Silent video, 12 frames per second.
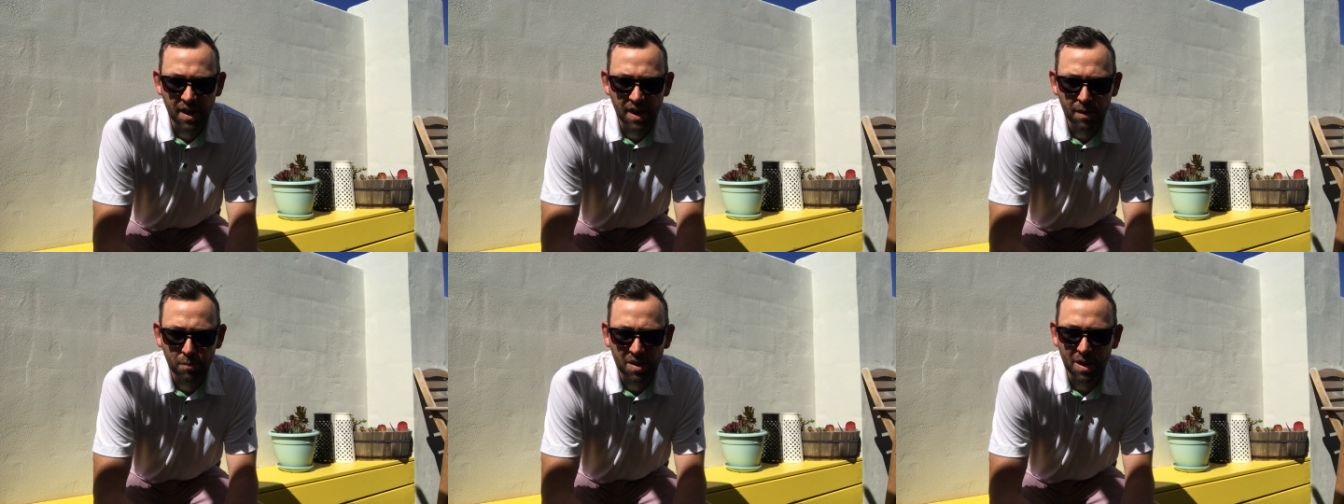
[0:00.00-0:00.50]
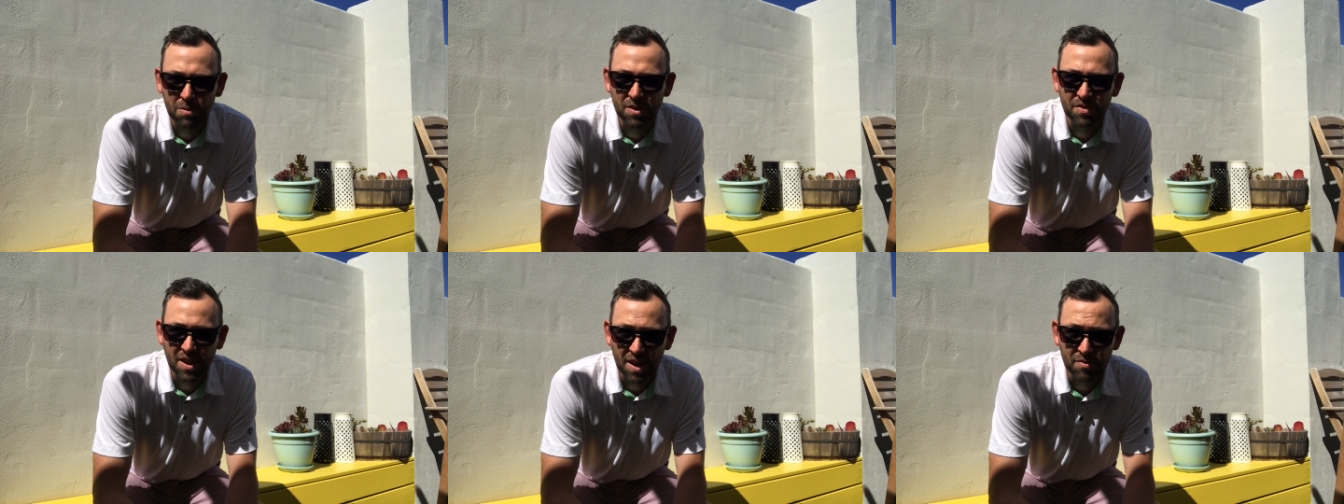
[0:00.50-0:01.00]
a um, couple
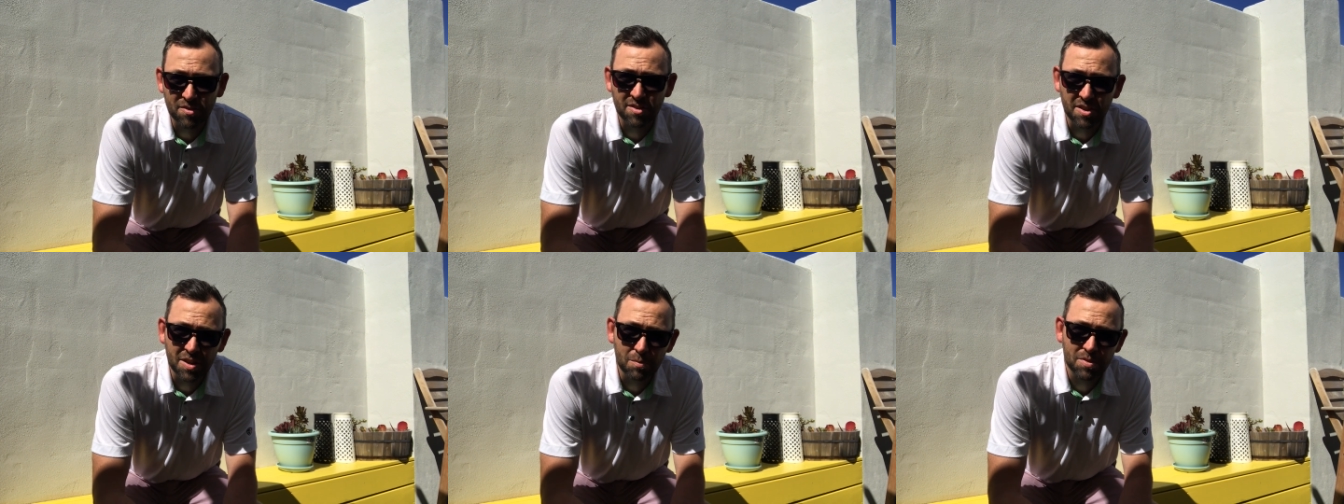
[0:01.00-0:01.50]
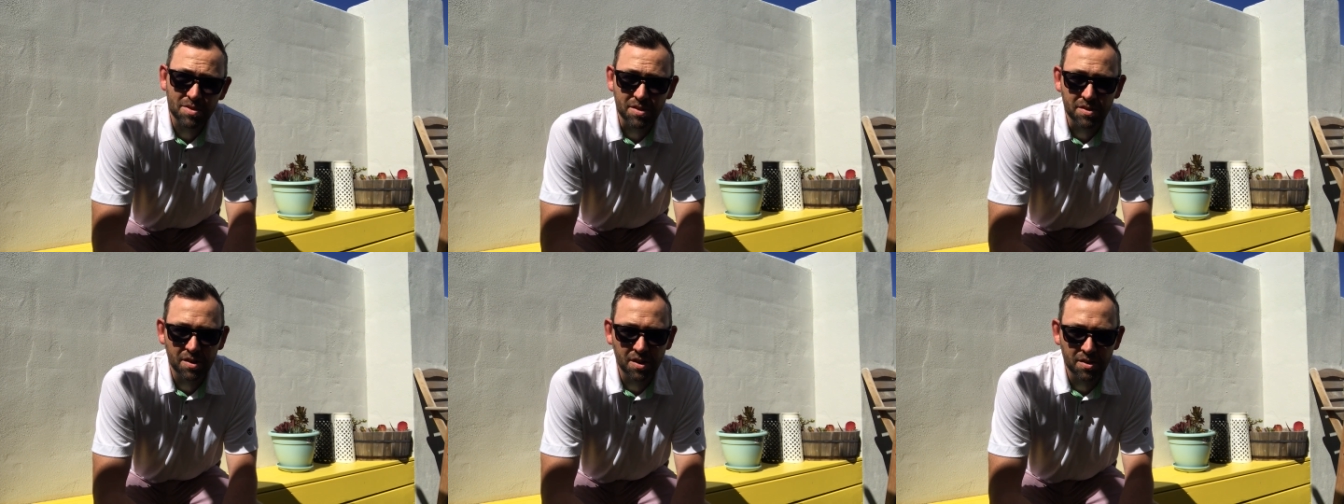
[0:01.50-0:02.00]
of duff chips,
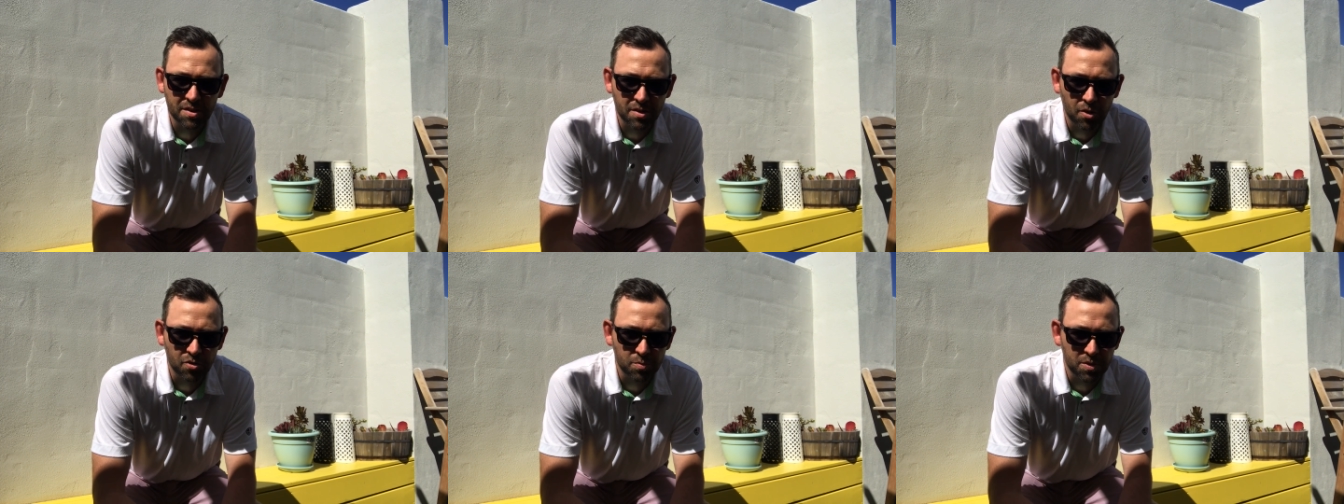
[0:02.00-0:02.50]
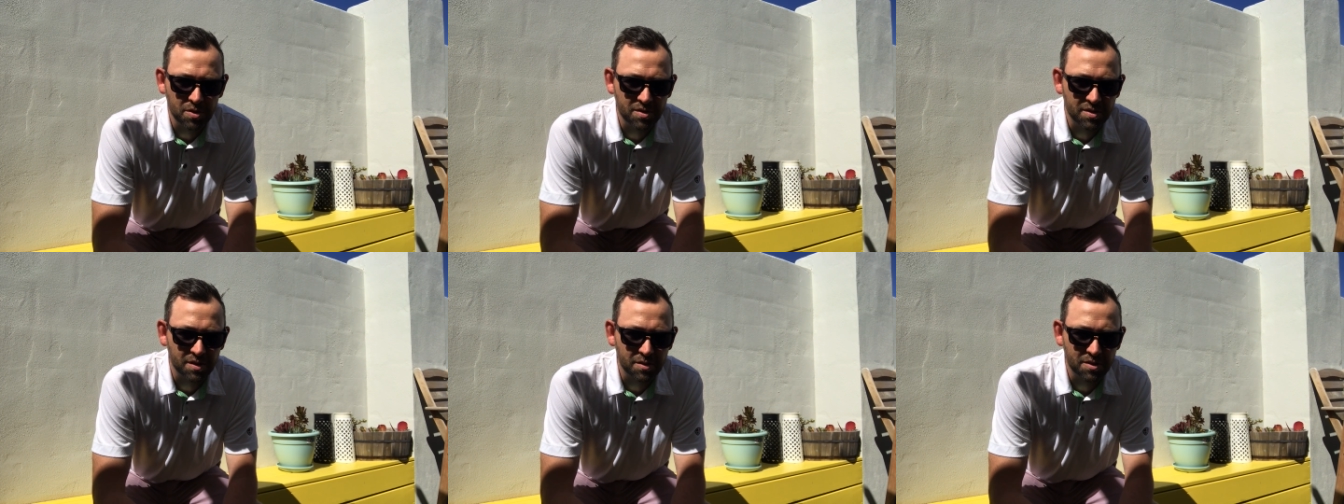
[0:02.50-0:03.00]
and, and
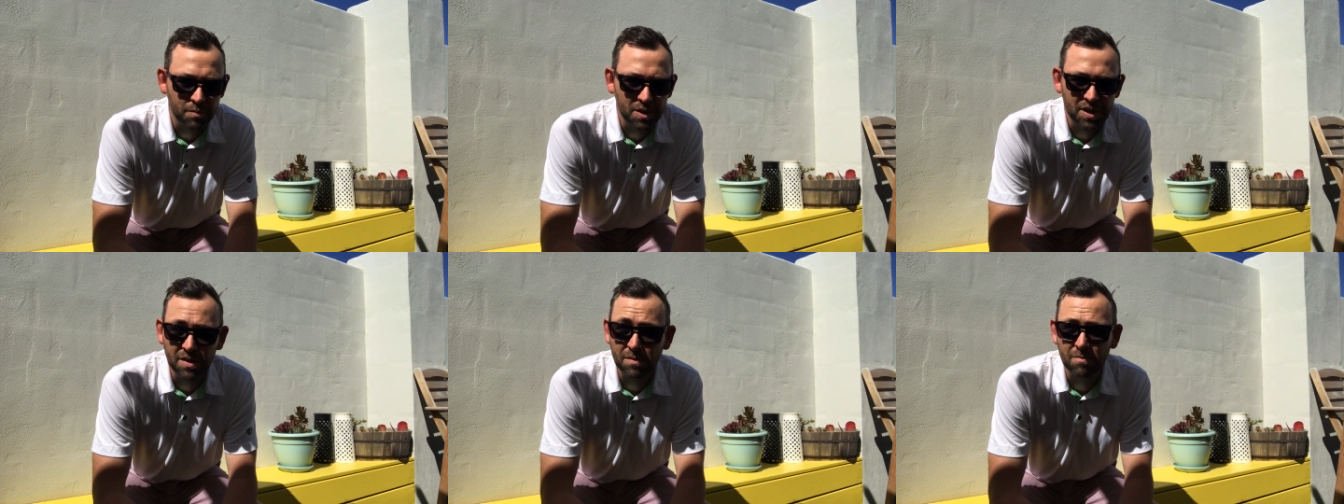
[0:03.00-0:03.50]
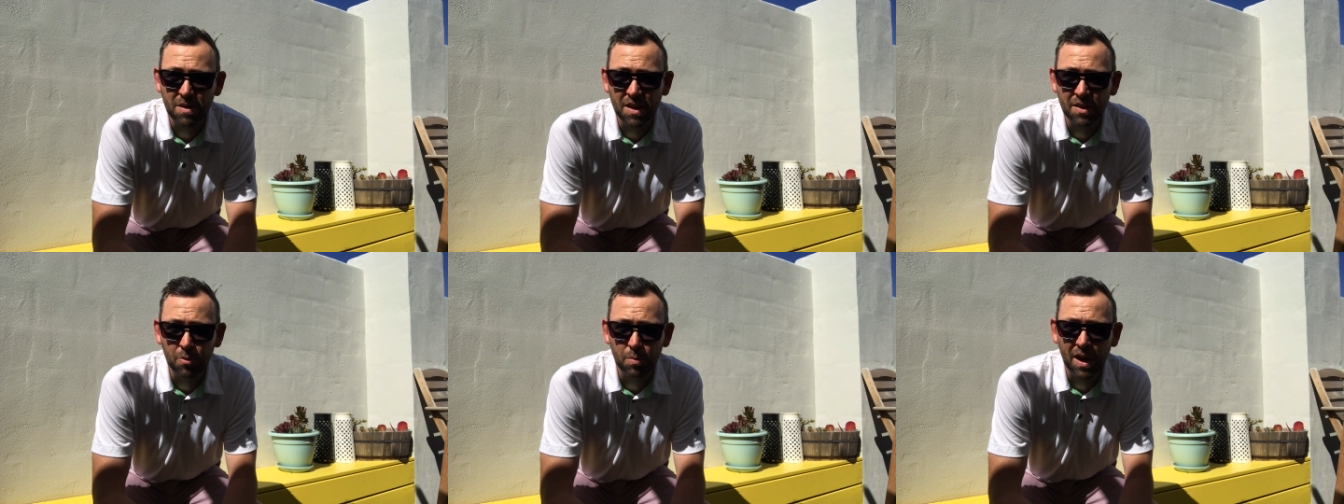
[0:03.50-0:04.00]
contributed to, to, being
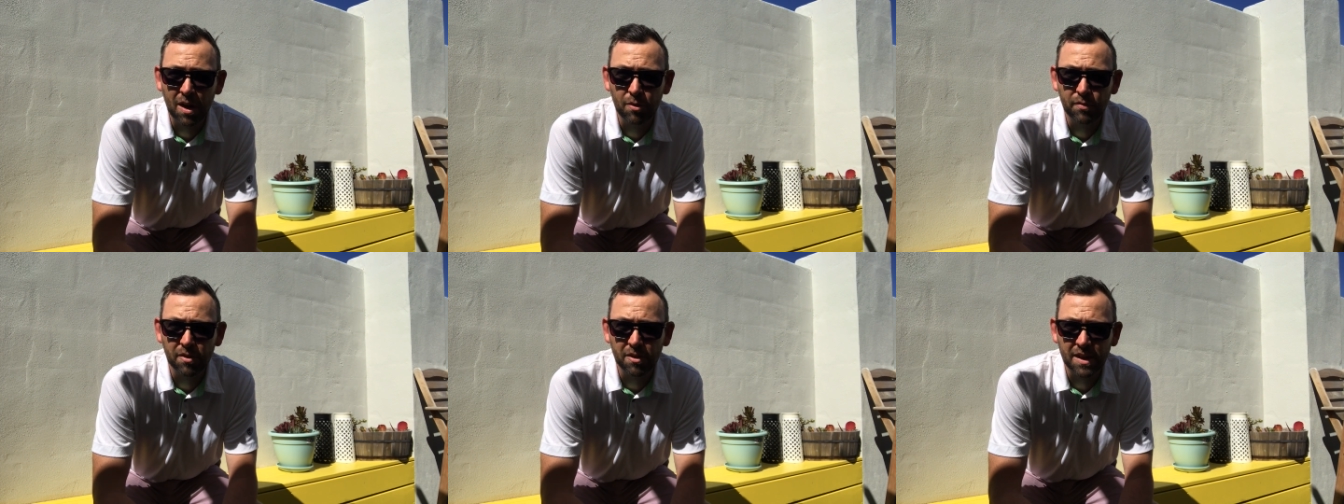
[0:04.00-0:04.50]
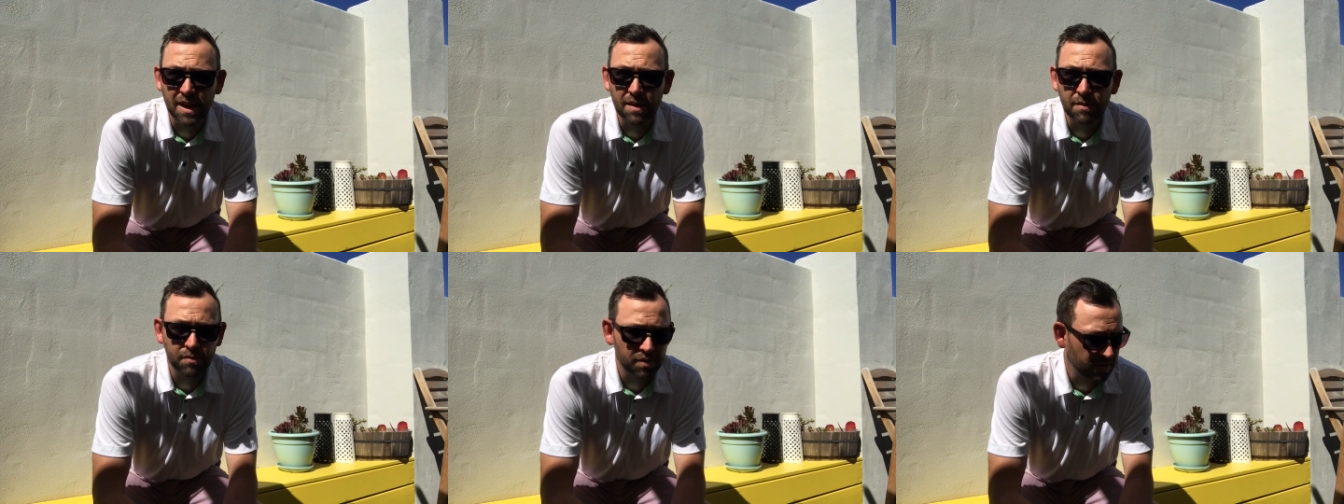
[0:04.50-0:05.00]
a little bit over
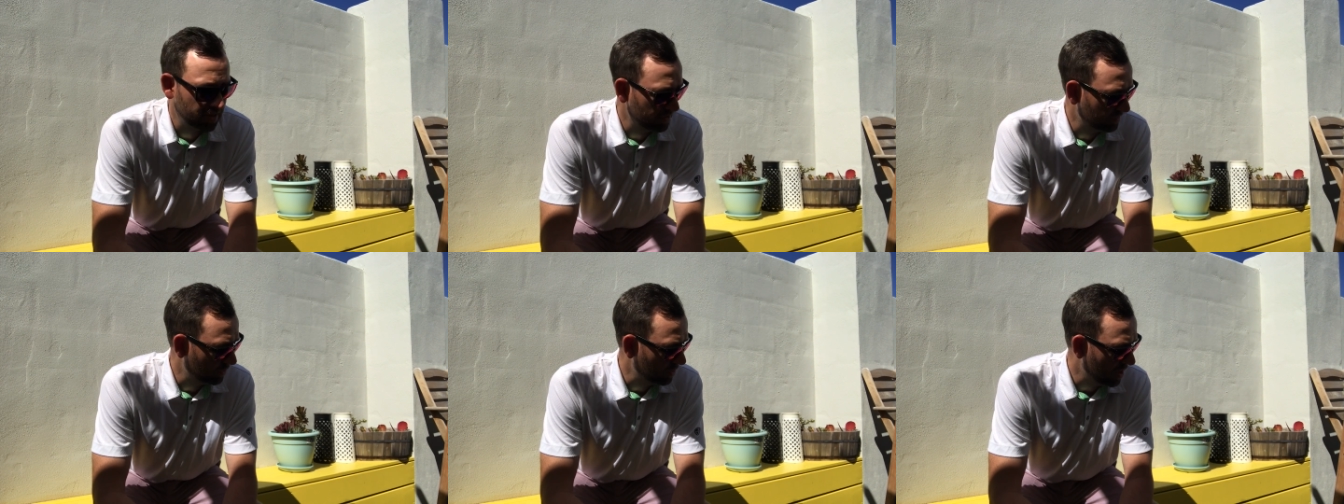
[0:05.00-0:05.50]
again for the next few